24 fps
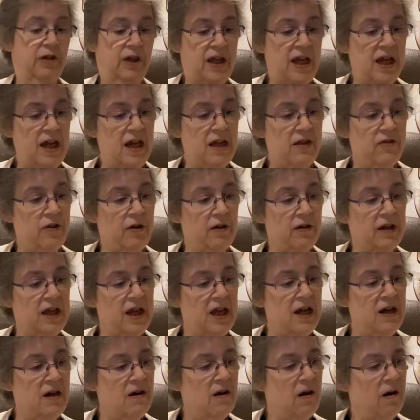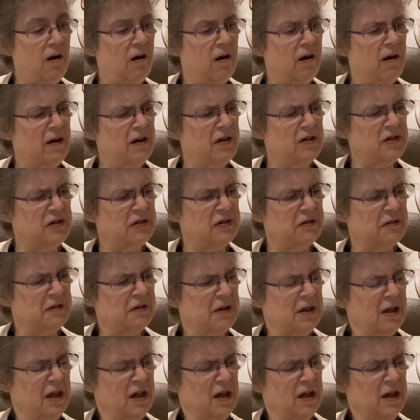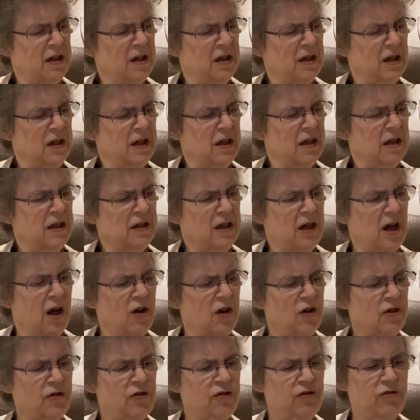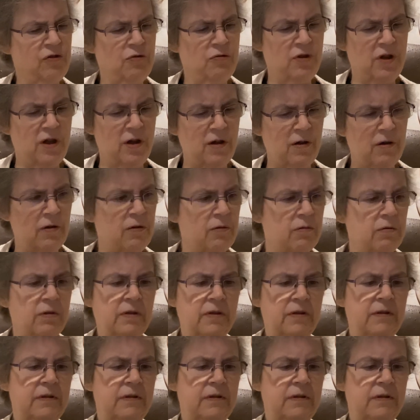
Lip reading: They're King Art Color Studio.